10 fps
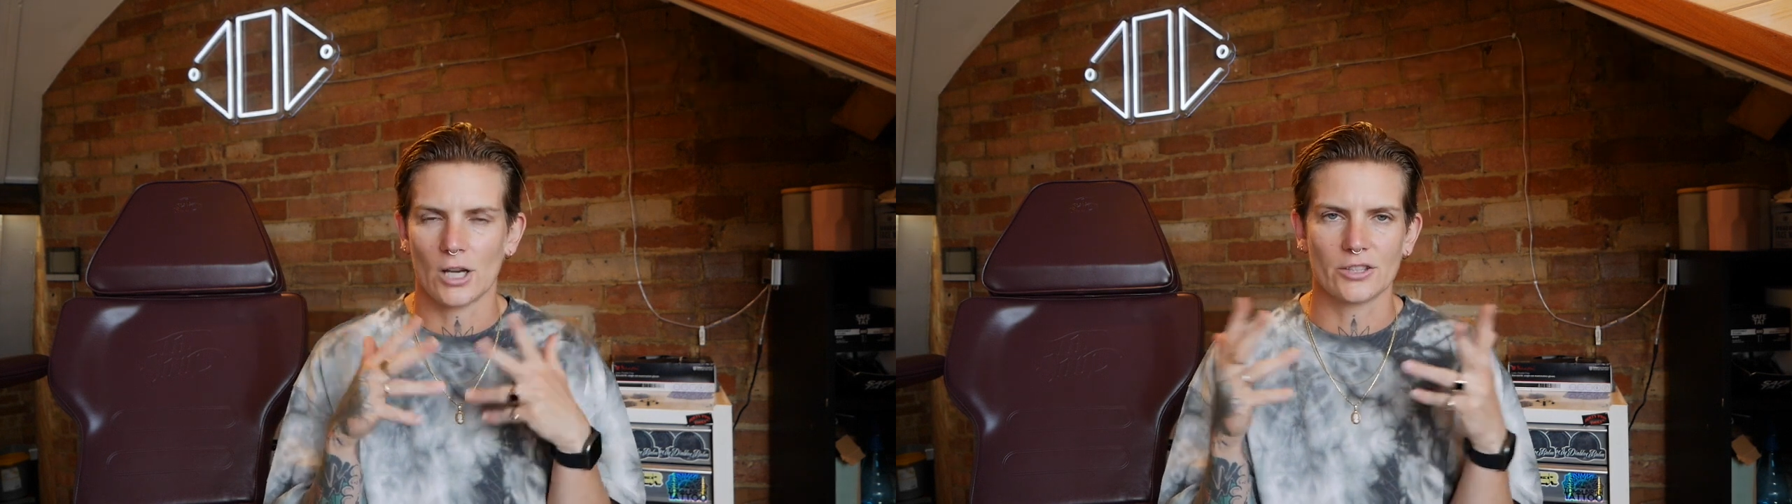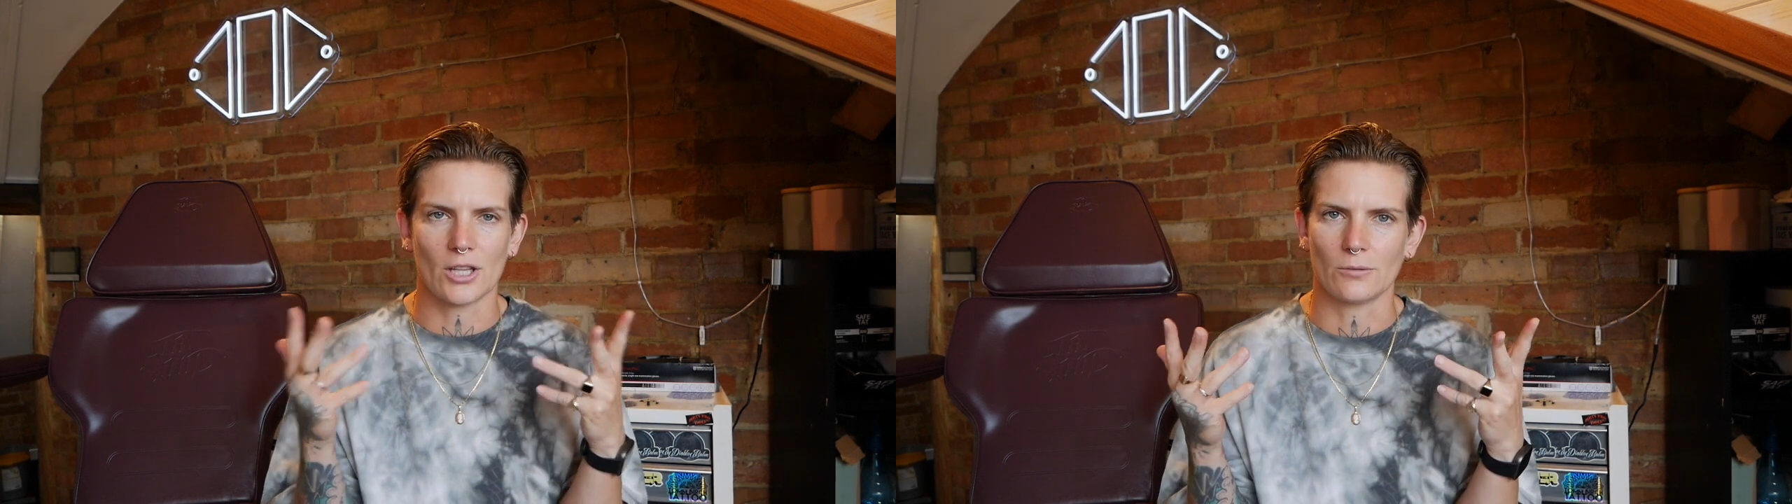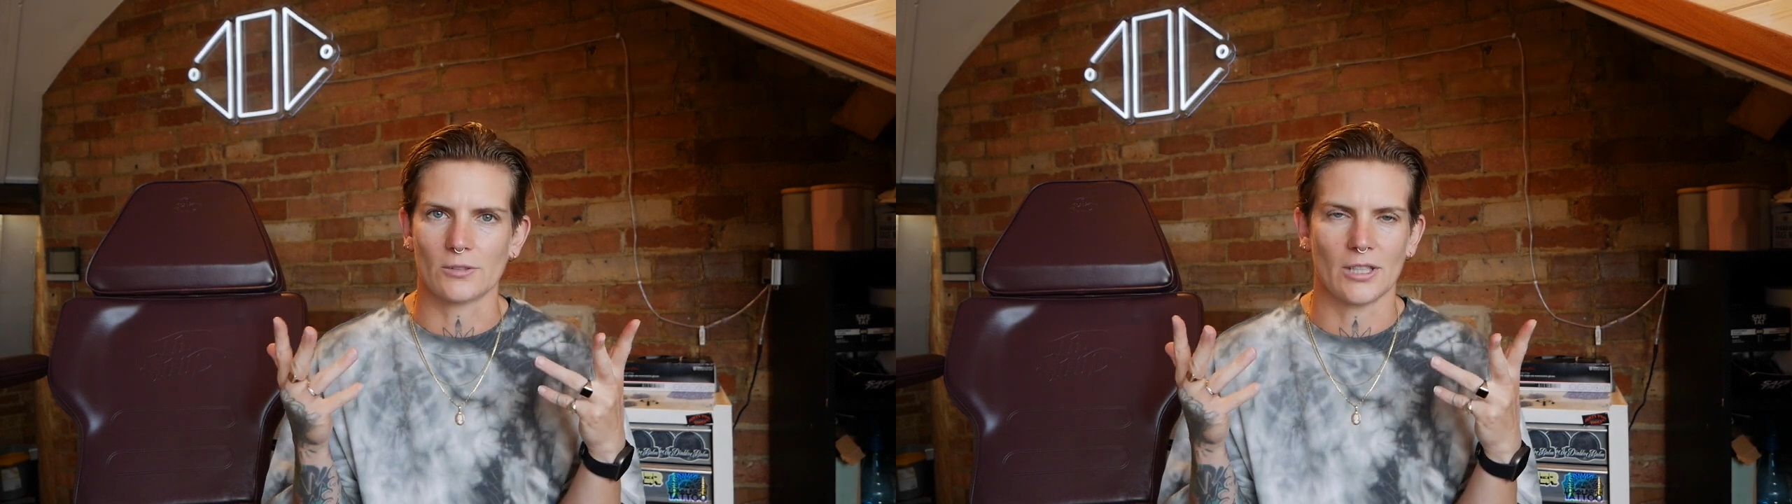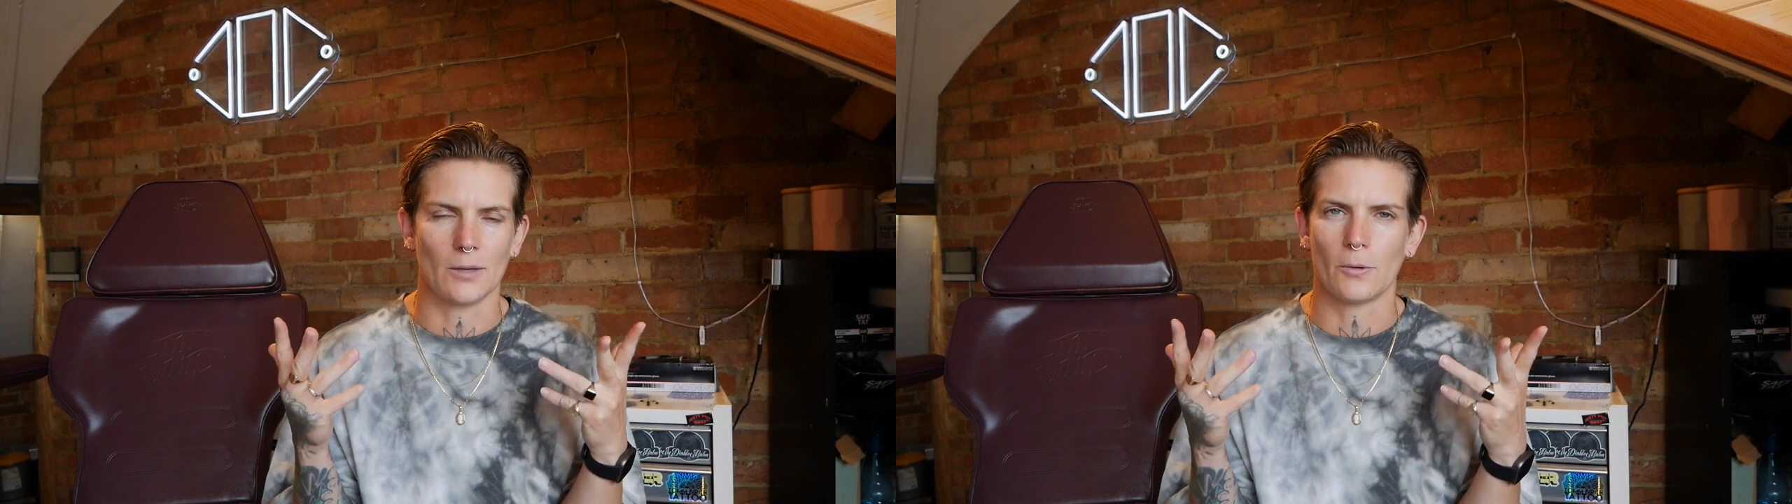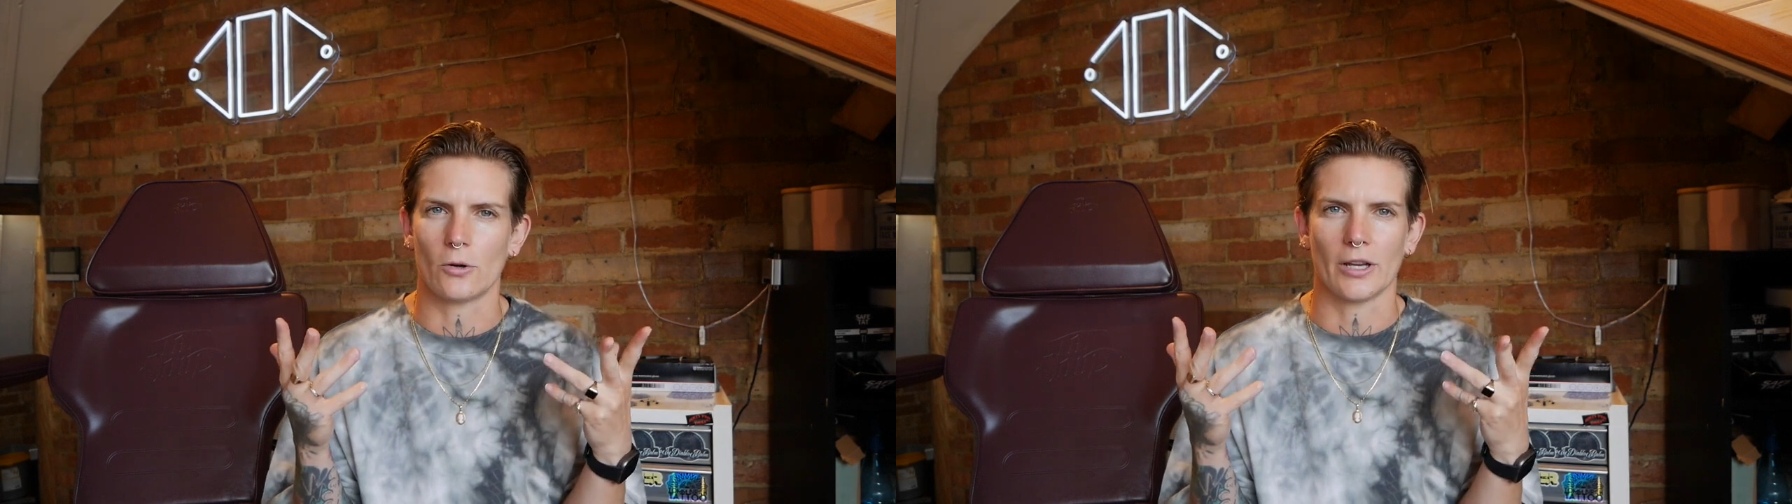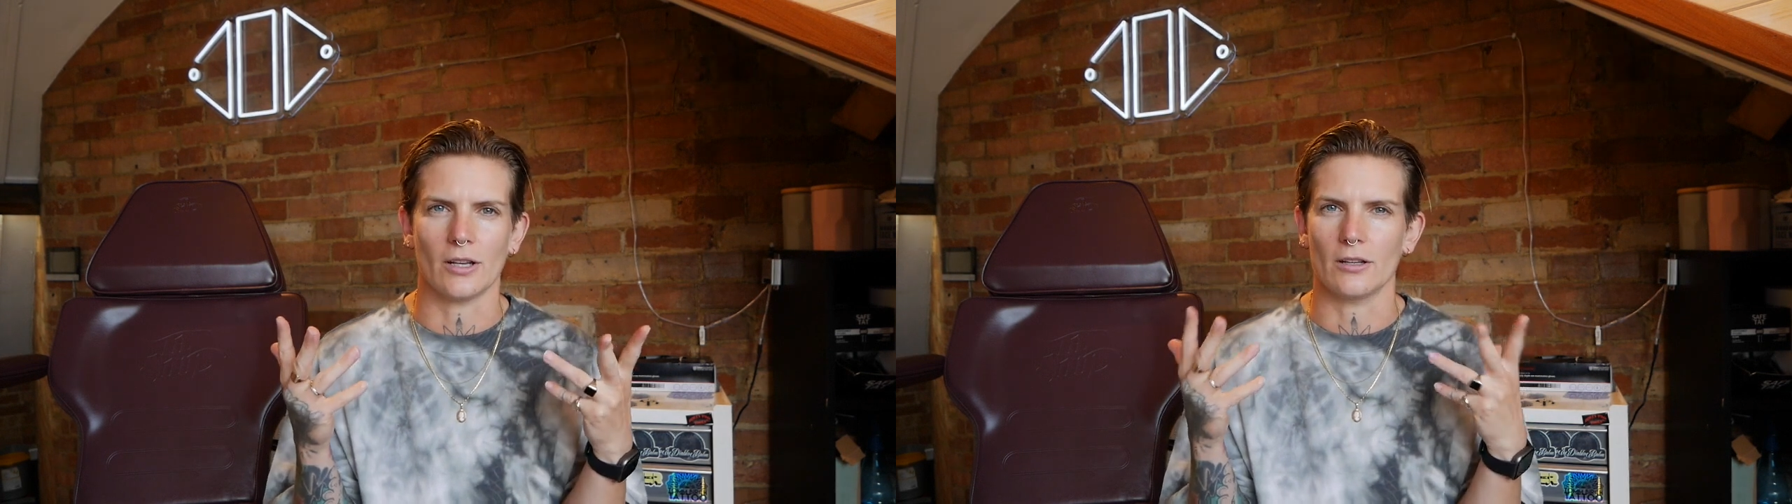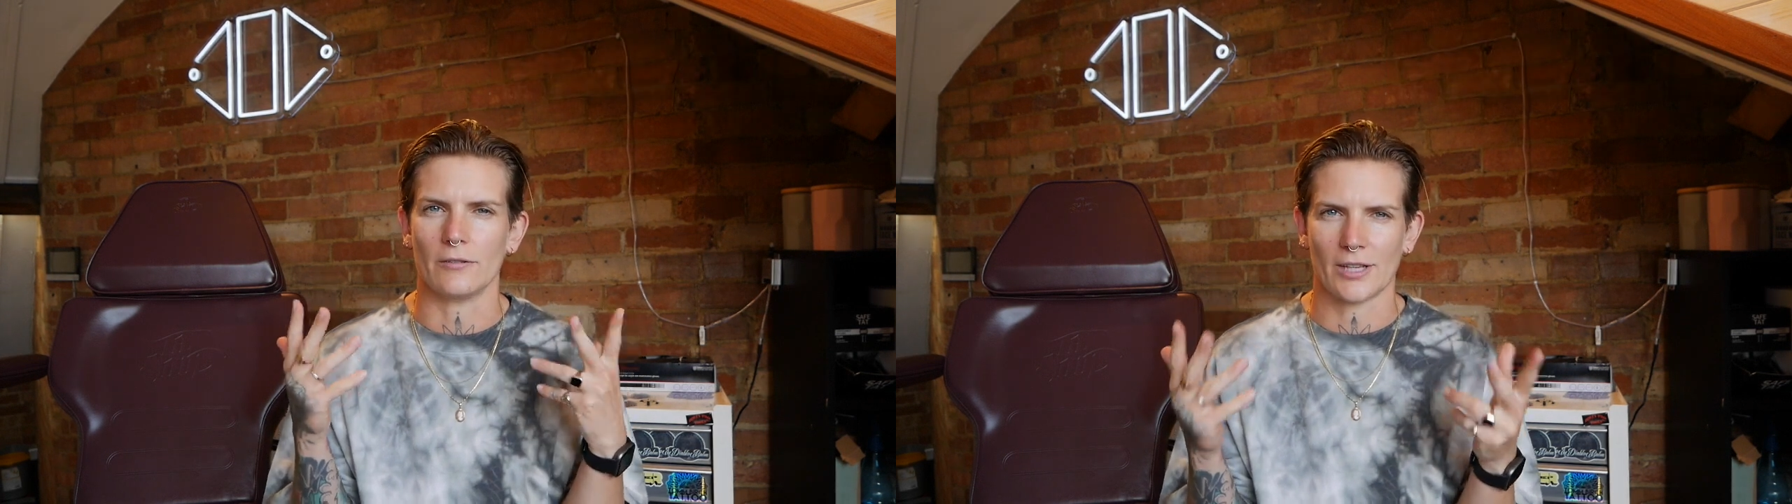I don't see the point of